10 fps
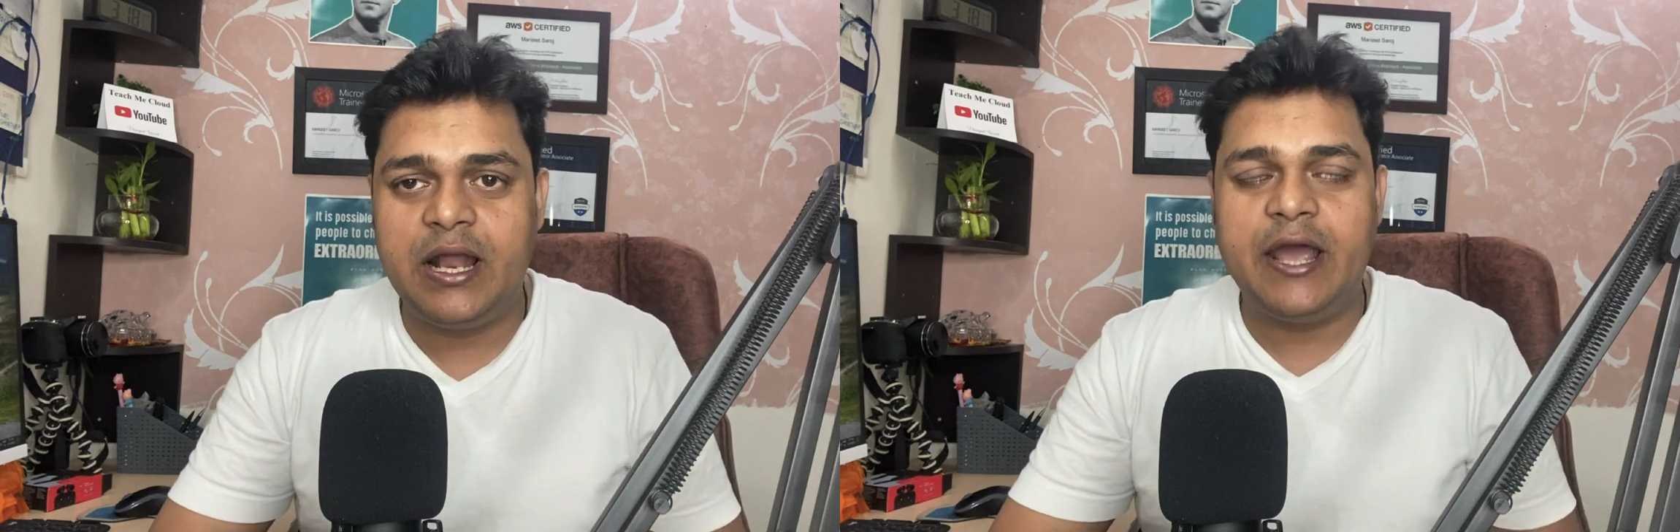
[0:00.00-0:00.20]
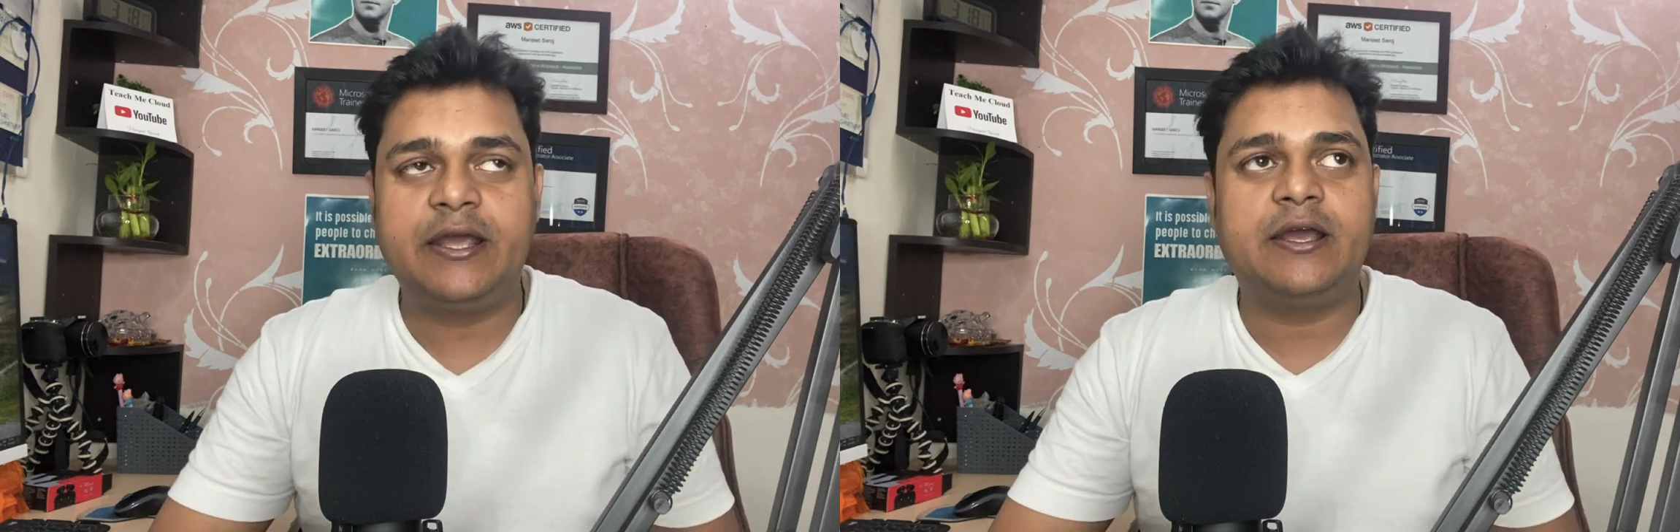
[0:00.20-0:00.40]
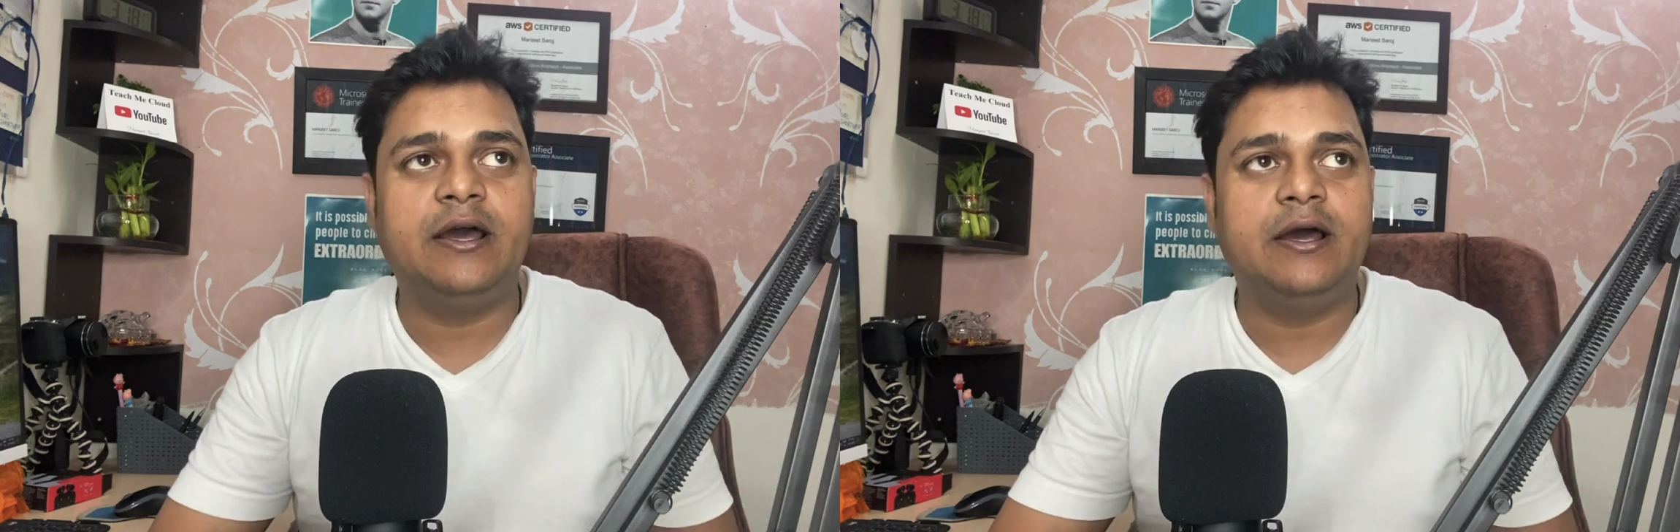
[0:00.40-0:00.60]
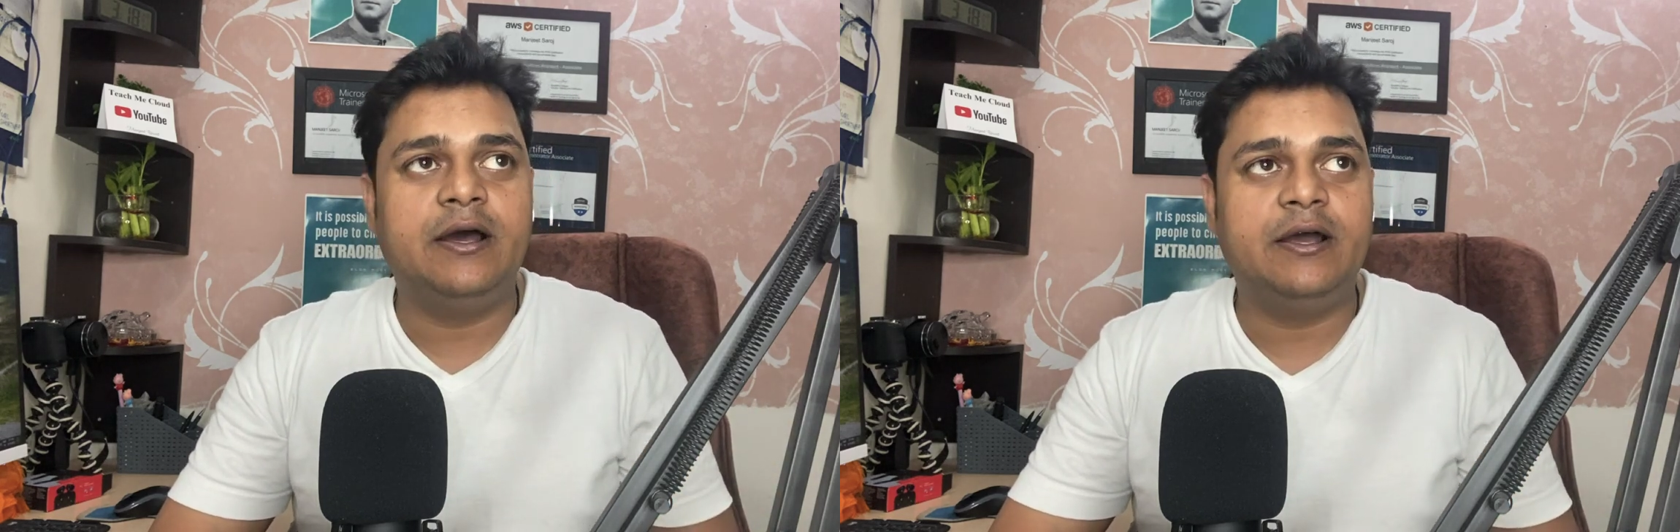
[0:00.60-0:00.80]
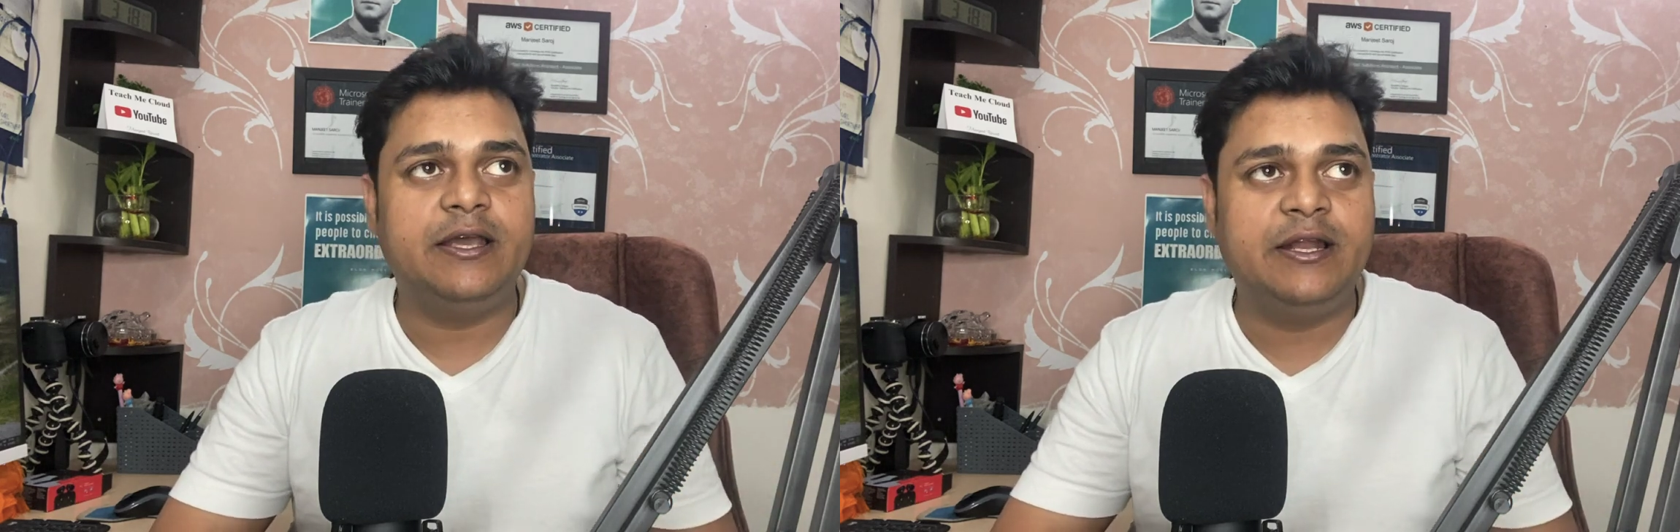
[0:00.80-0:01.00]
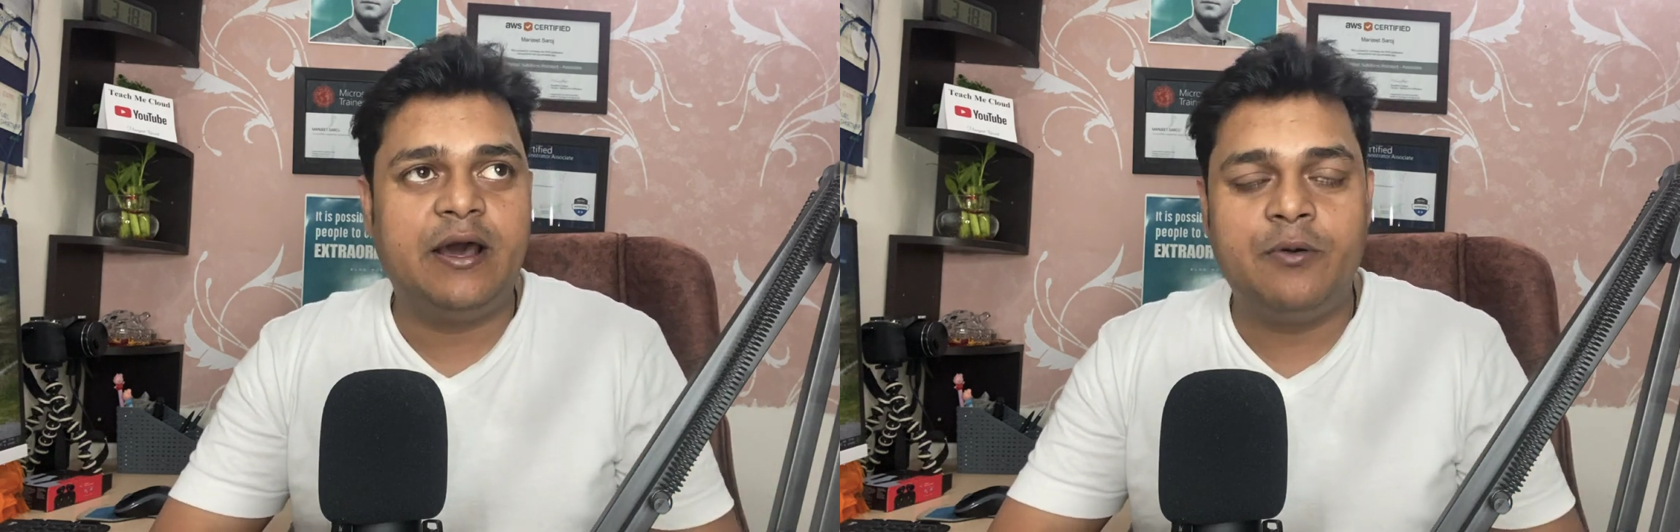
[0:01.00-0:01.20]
Like in